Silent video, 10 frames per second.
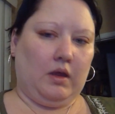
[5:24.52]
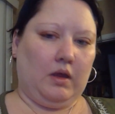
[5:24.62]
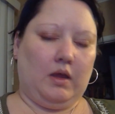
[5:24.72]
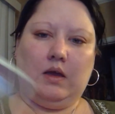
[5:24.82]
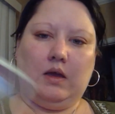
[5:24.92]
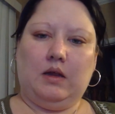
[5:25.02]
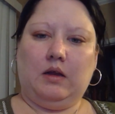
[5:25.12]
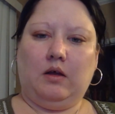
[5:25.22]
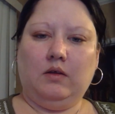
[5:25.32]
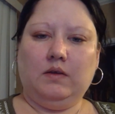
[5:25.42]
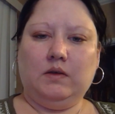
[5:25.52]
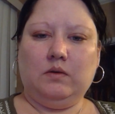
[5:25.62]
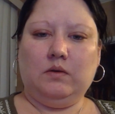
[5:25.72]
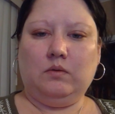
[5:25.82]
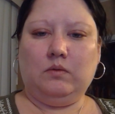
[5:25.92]
And
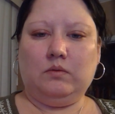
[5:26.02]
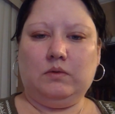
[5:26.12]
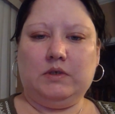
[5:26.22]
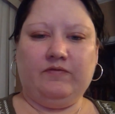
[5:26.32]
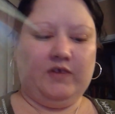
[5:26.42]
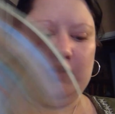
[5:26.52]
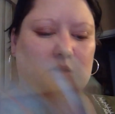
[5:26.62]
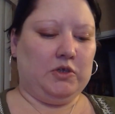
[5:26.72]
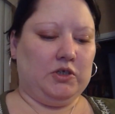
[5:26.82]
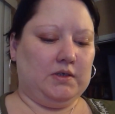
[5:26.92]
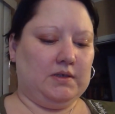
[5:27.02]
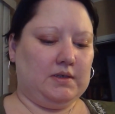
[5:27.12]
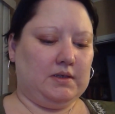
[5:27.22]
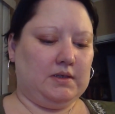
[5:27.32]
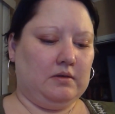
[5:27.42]
also different
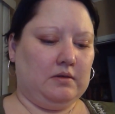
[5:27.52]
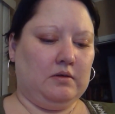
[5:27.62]
images